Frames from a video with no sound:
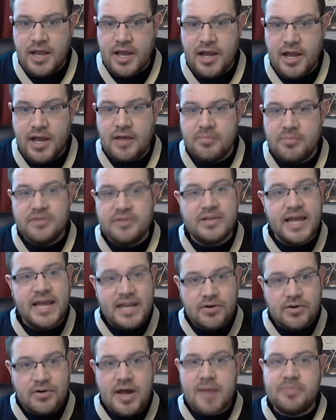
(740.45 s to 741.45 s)

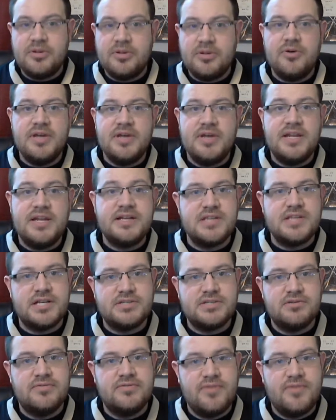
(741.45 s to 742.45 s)
Like Garoppolo, he does
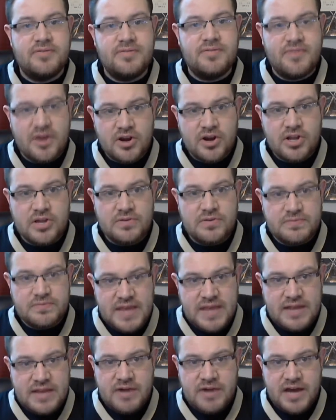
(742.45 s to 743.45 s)
also have a very good
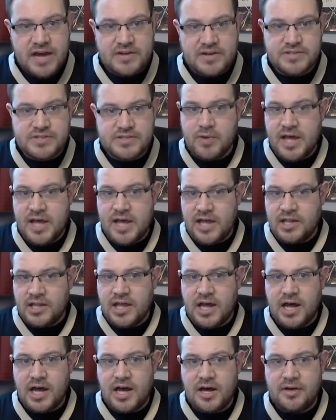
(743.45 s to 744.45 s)
fade route as
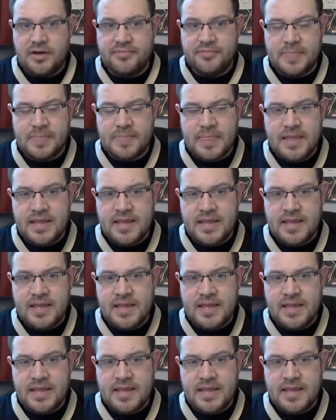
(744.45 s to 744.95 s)
well.